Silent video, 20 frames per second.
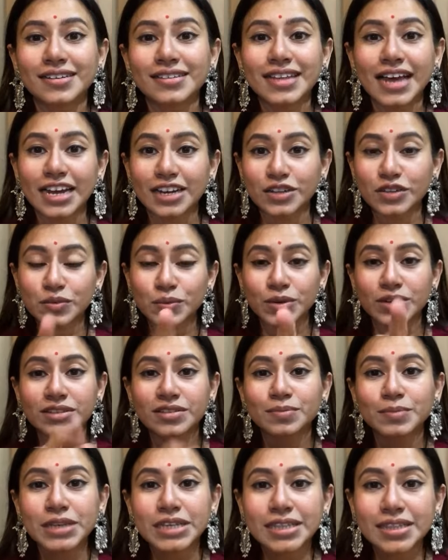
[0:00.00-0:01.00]
That is what
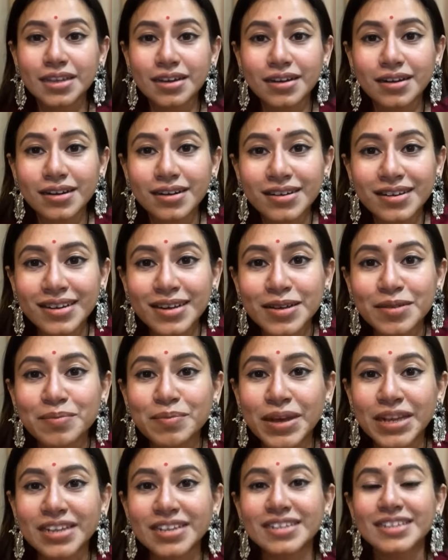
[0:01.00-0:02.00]
Smita
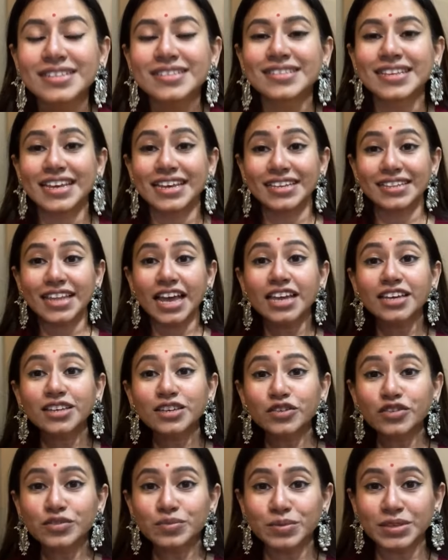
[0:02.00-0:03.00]
Menon is saying. Thank
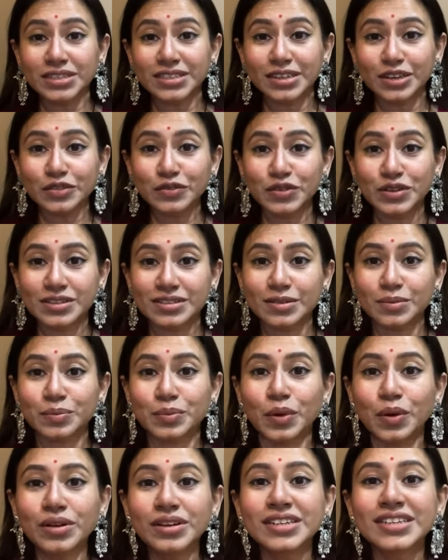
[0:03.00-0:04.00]
you, Smita, for
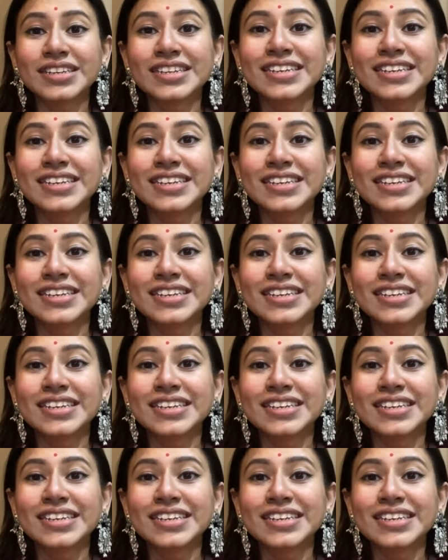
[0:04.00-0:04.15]
support.